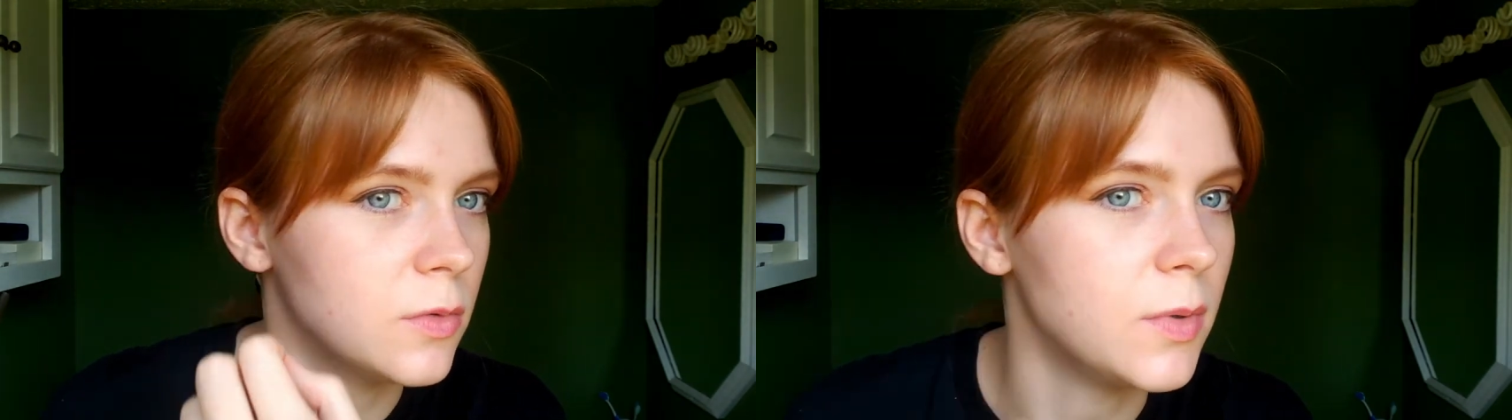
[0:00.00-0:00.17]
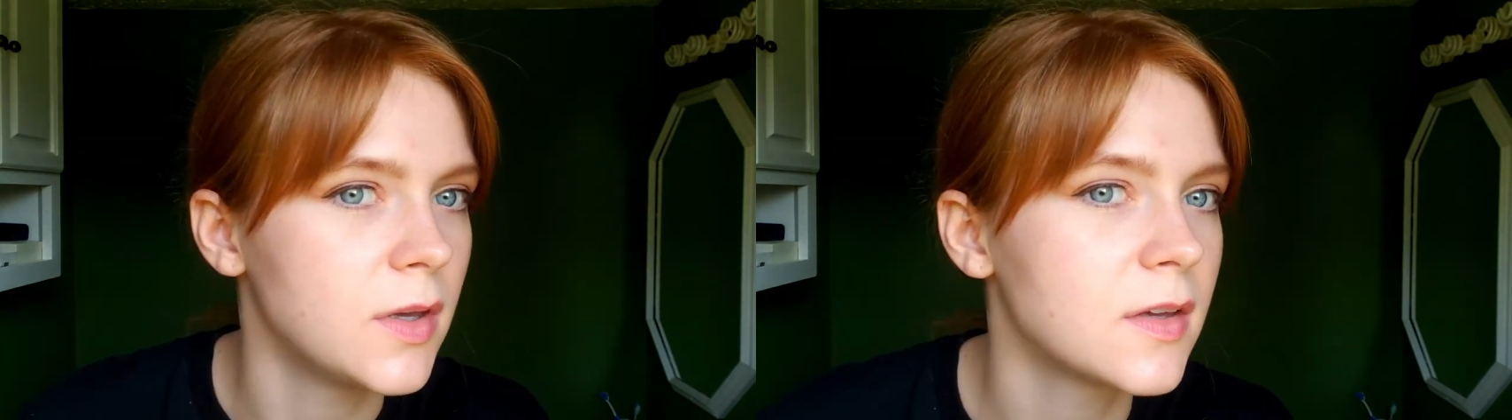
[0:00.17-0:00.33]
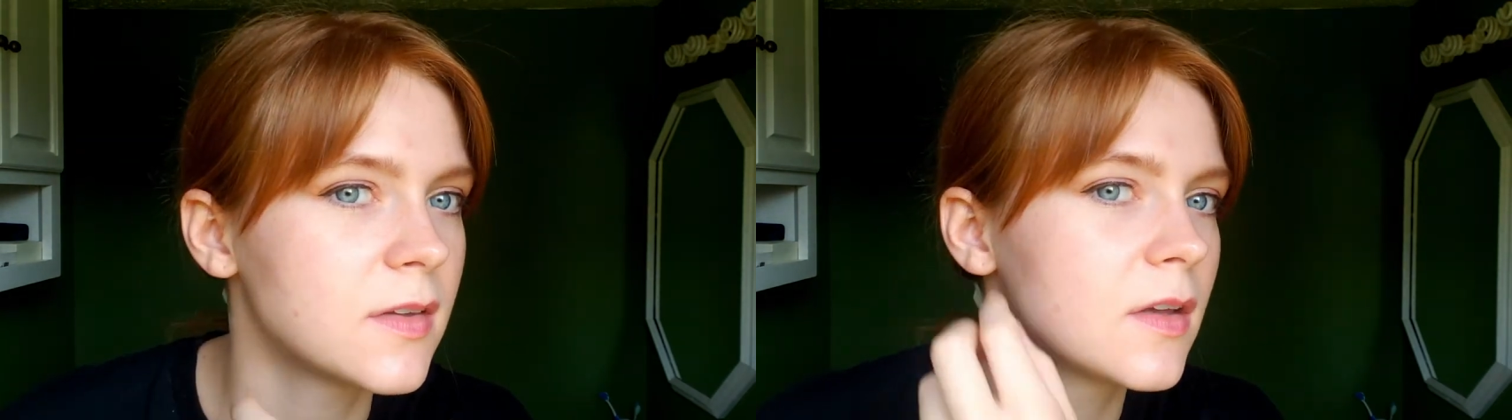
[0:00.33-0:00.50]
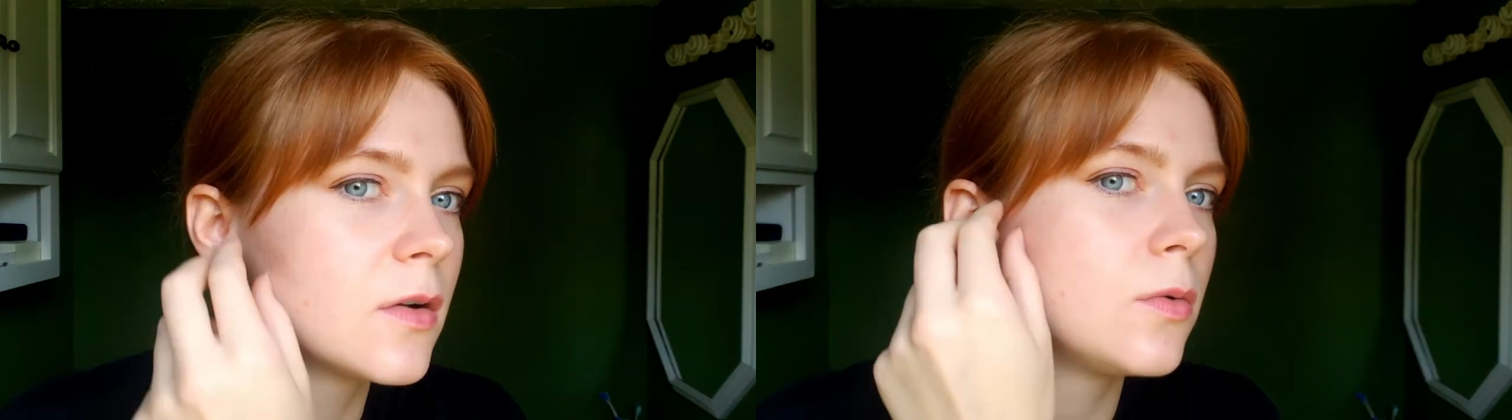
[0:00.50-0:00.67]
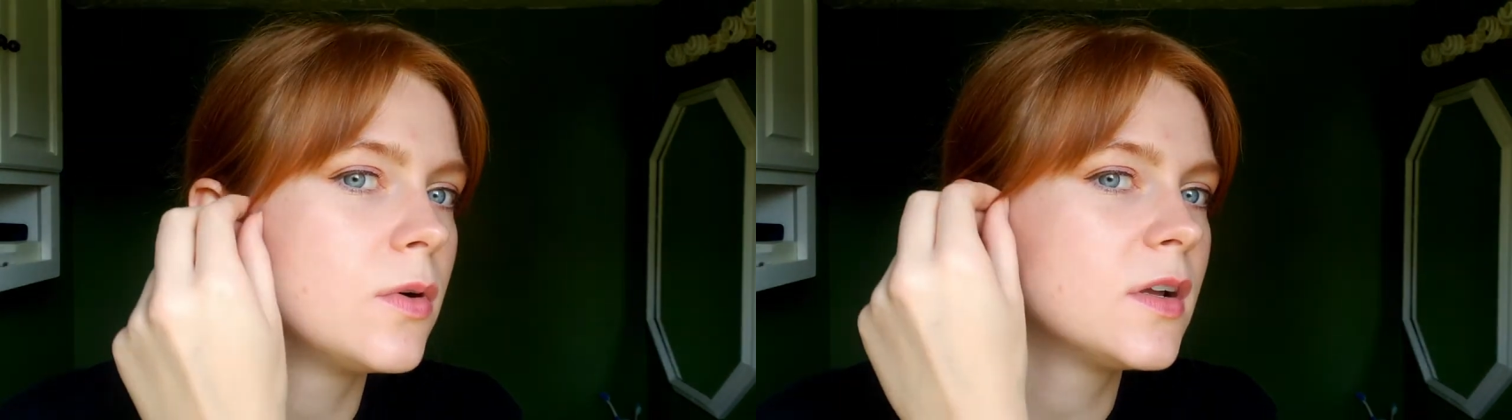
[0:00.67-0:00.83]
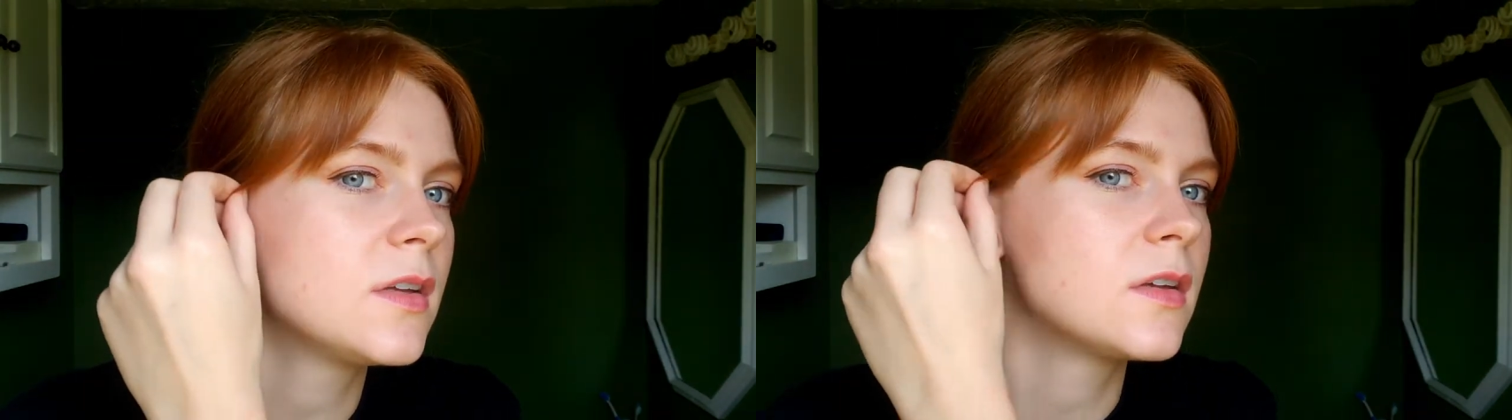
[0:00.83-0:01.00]
because I don't
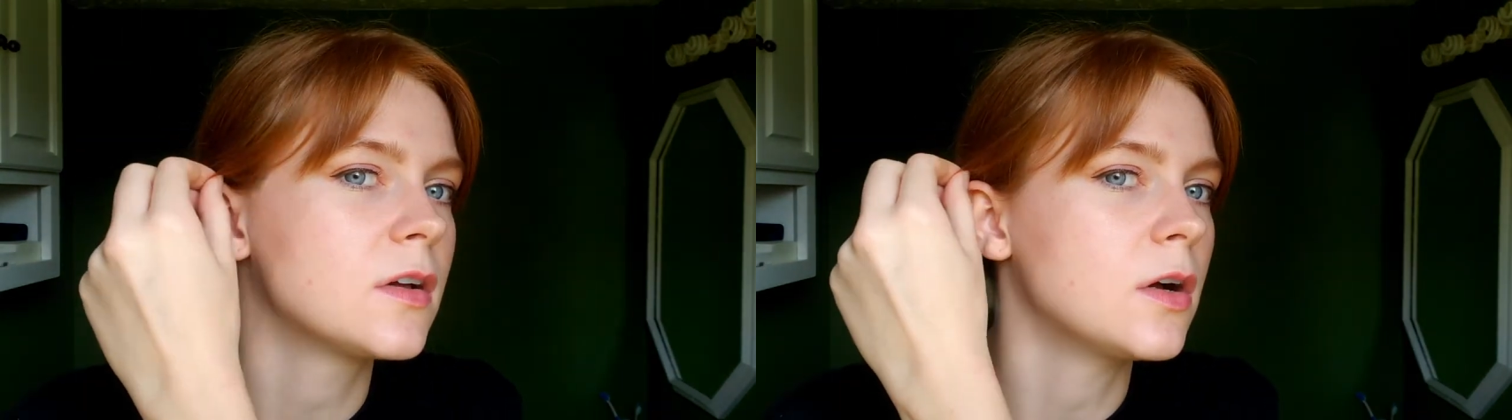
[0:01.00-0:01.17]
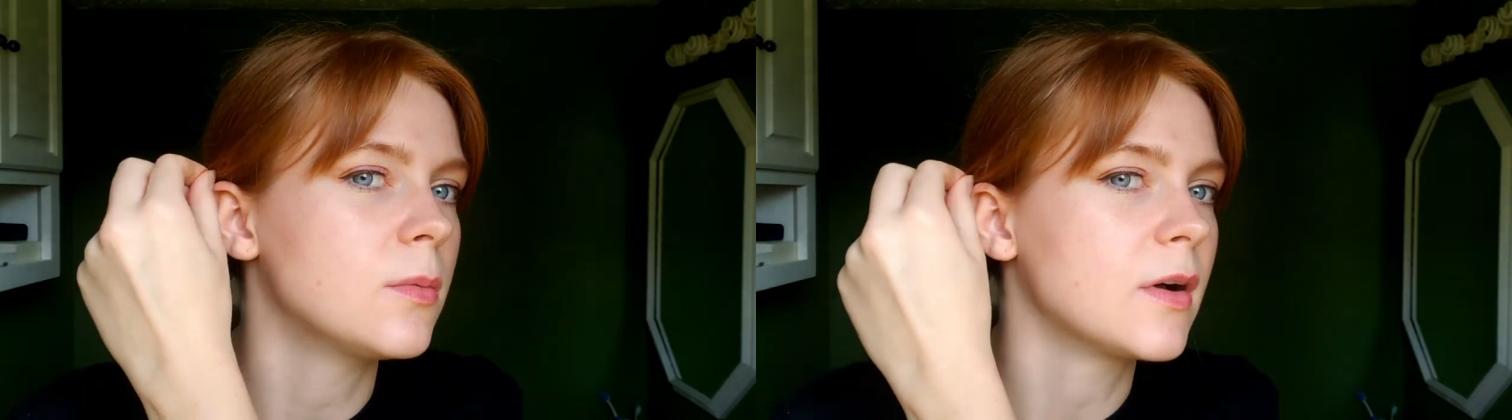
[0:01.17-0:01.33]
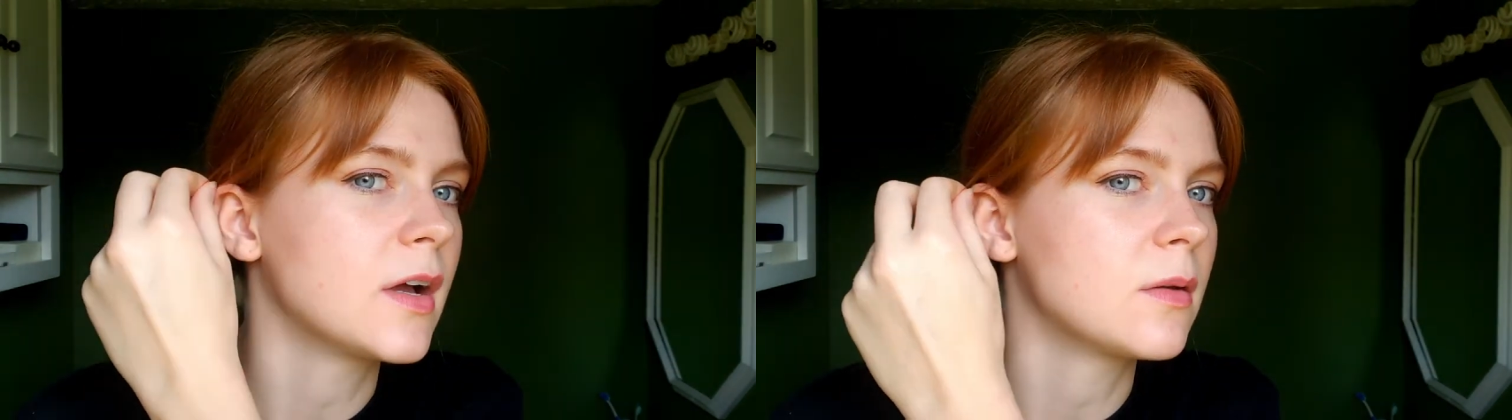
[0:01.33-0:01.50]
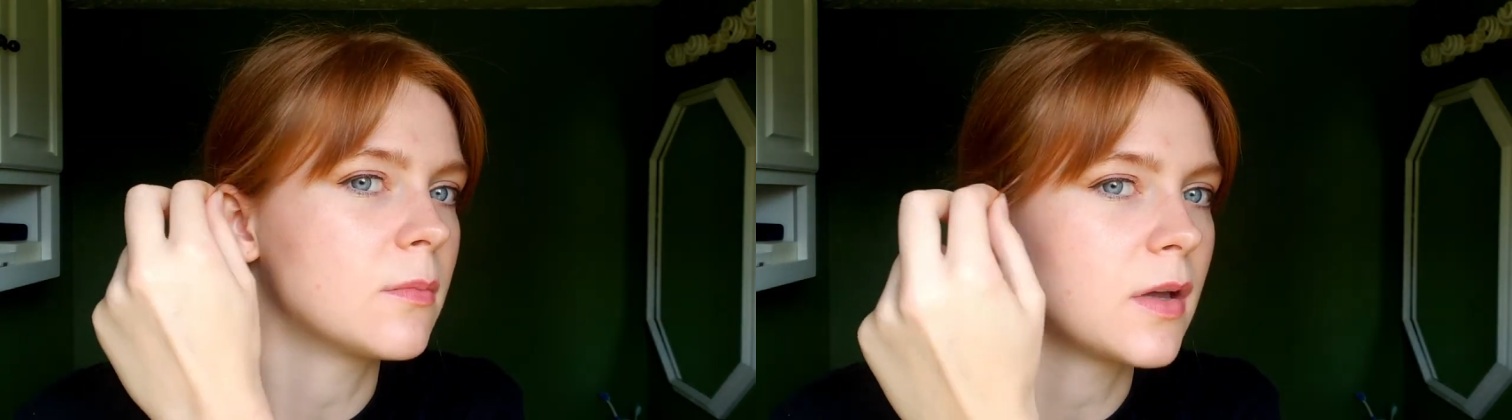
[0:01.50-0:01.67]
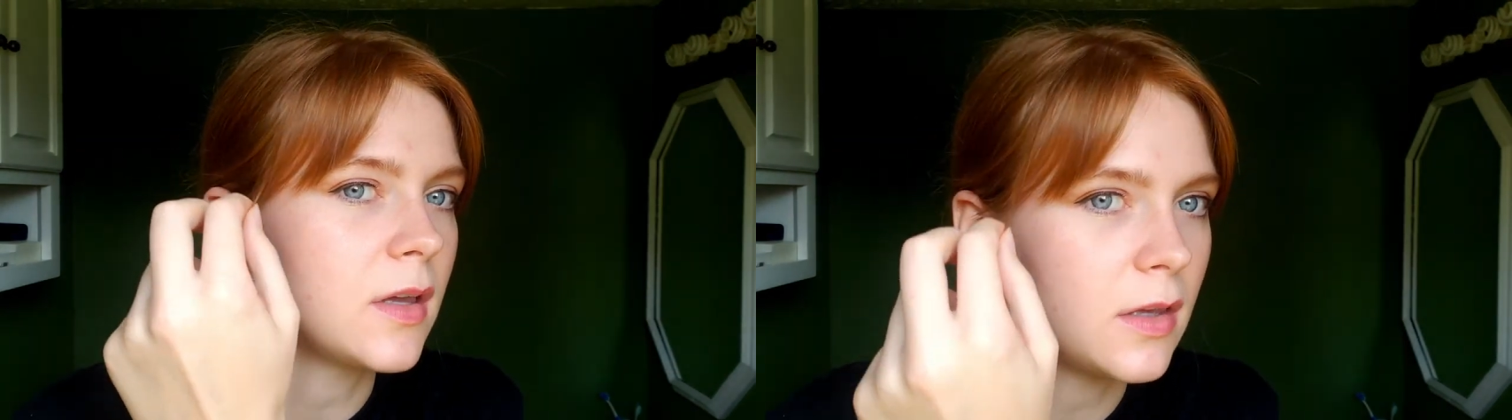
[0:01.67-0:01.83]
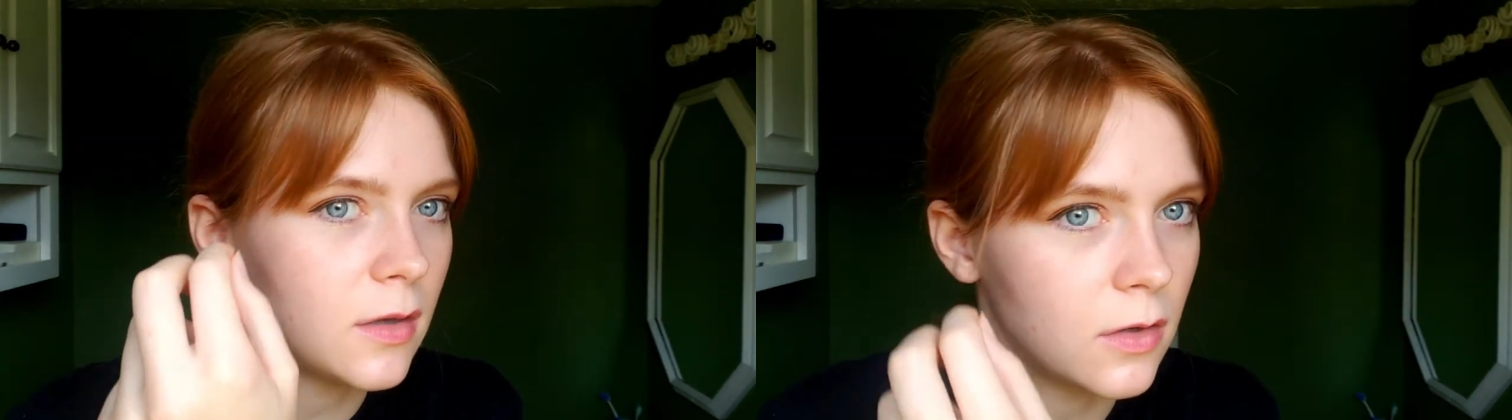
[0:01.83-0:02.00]
want it to go behind my
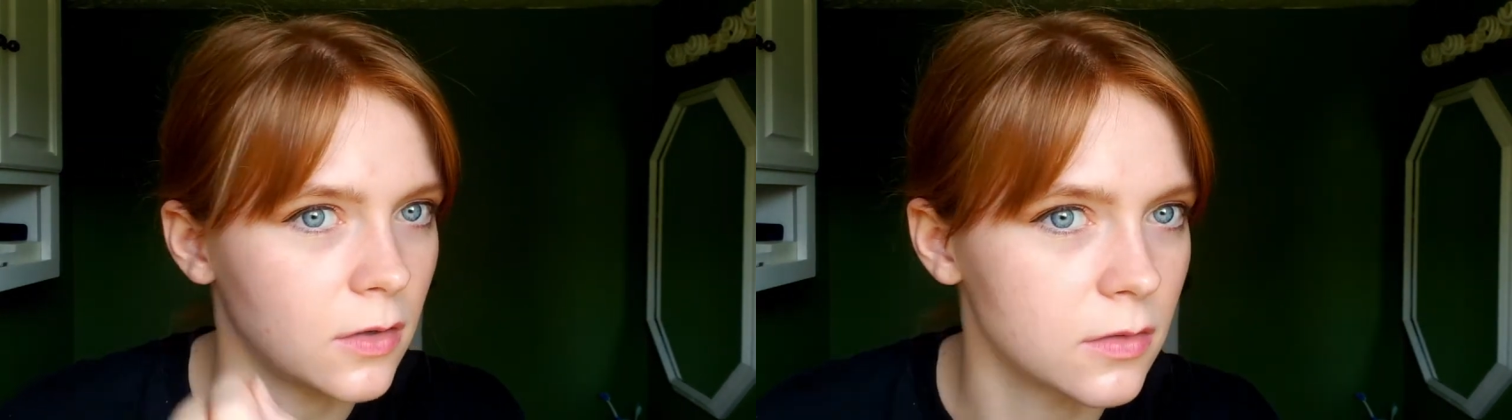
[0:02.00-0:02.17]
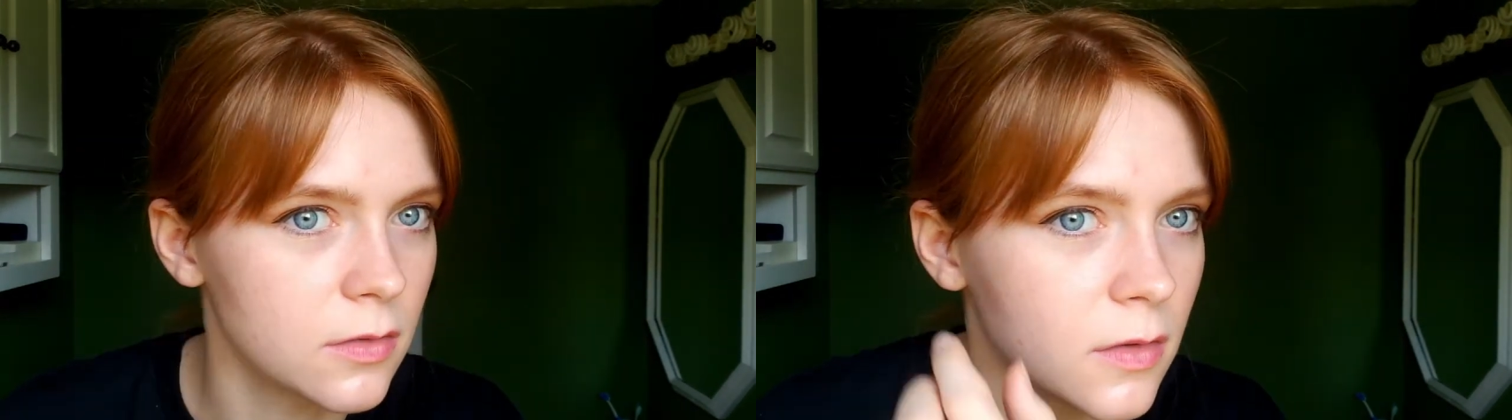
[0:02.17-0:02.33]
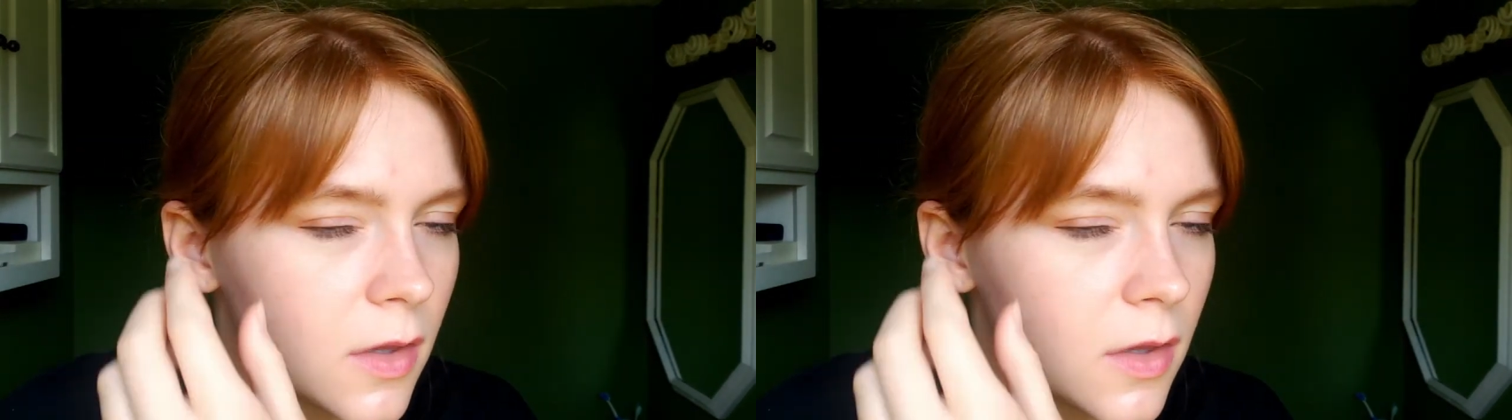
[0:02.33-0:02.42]
ear.